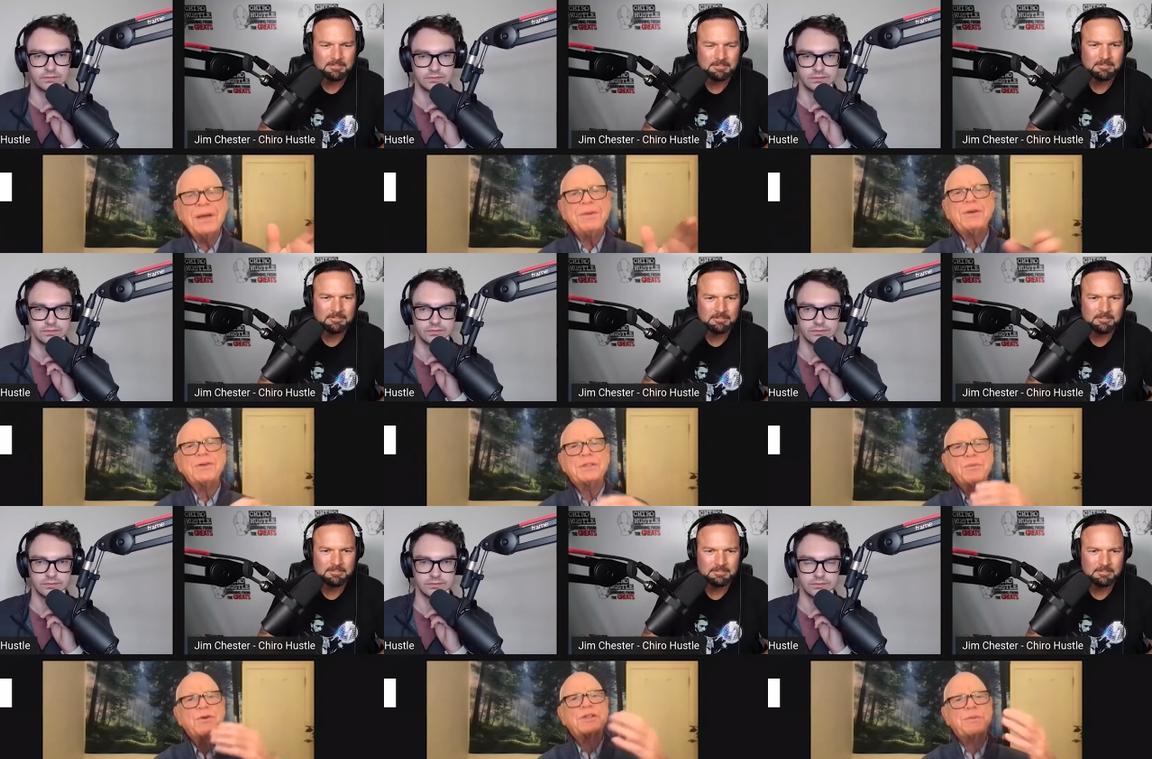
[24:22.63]
Speaker 1: because the
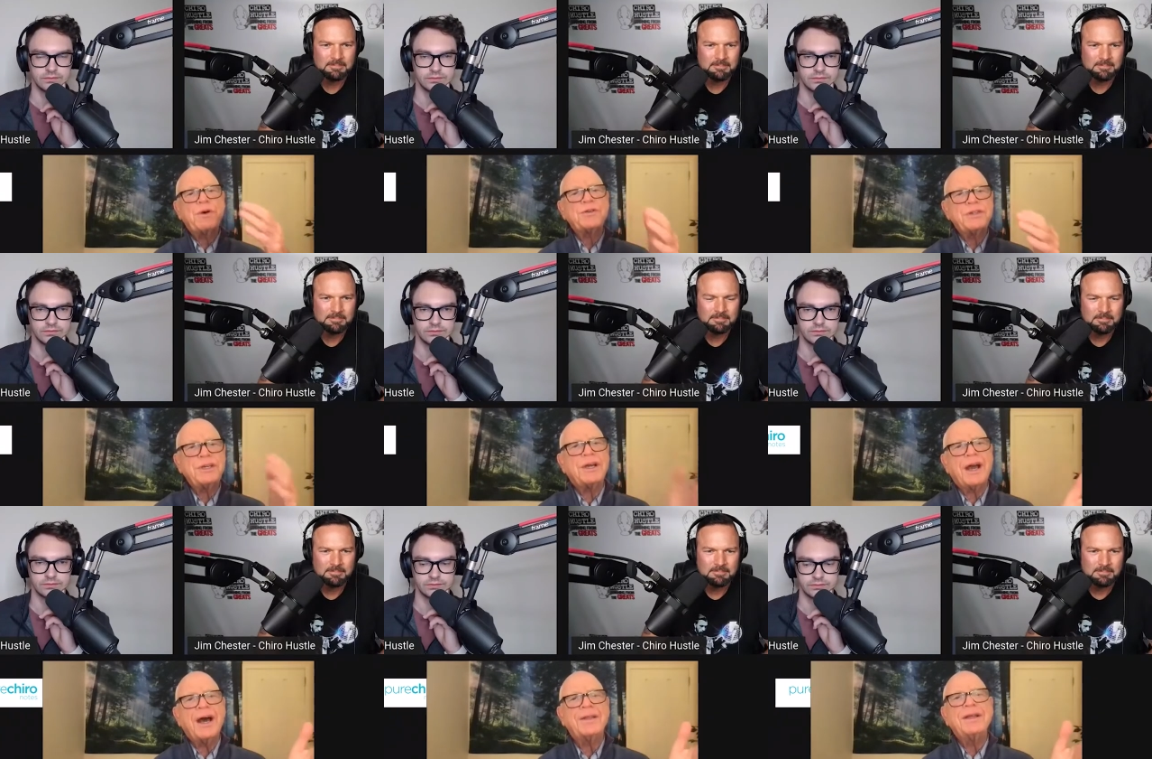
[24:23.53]
more exposure you
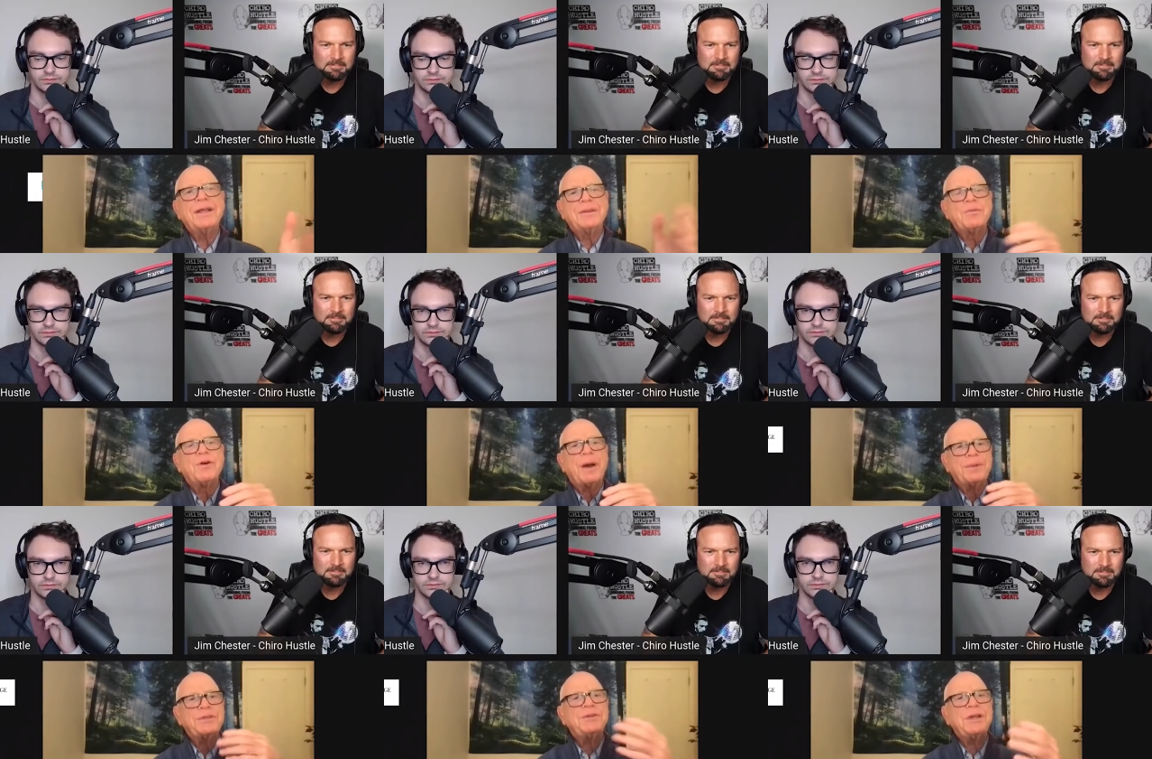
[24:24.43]
got, the more
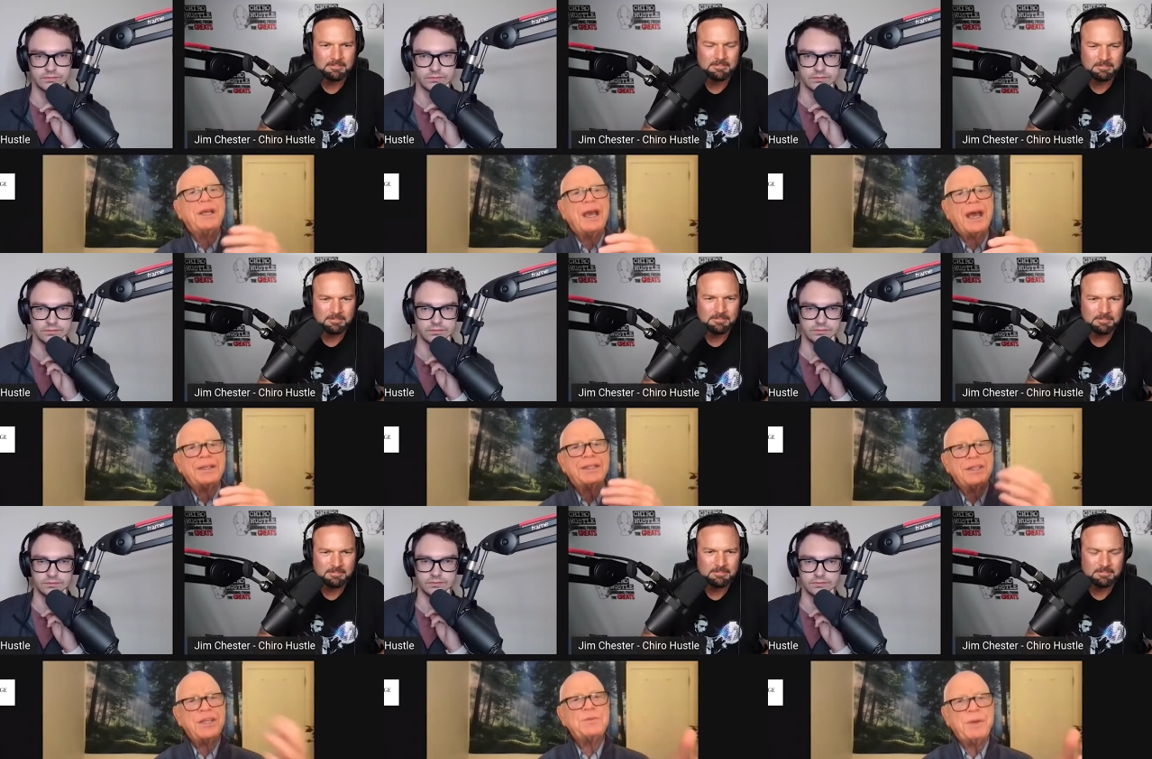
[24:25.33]
opportunity you had to
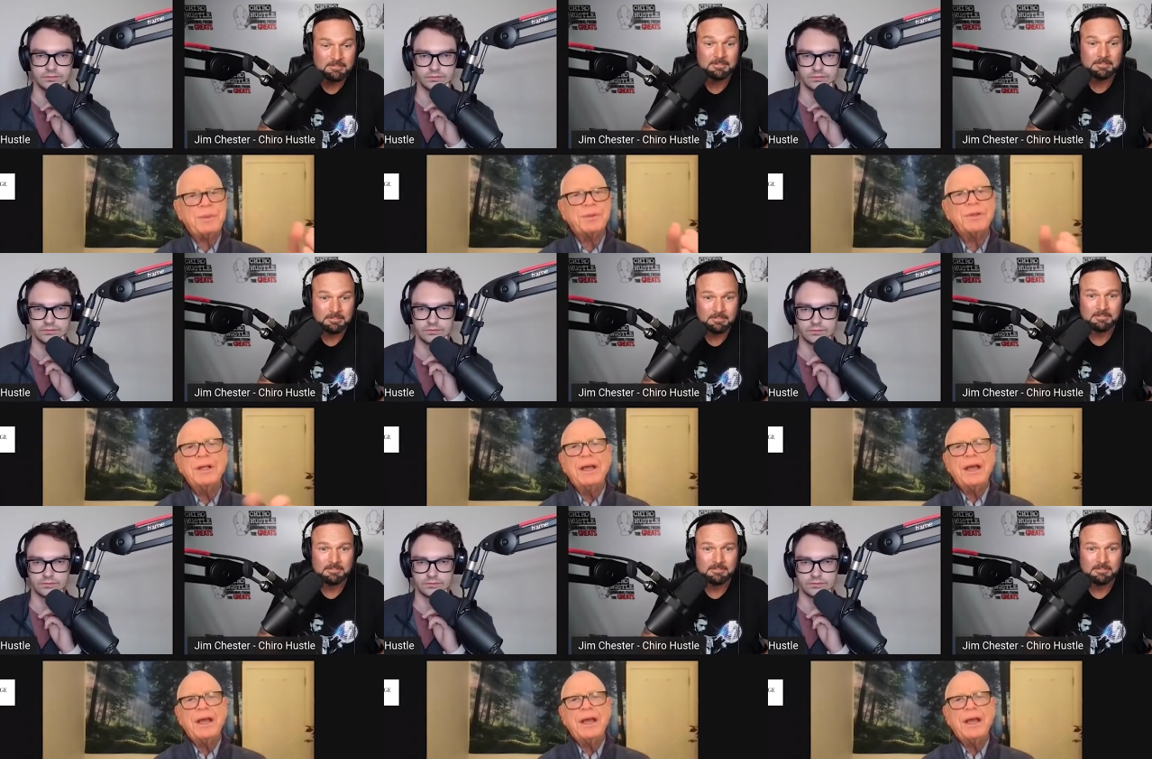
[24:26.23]
teach people.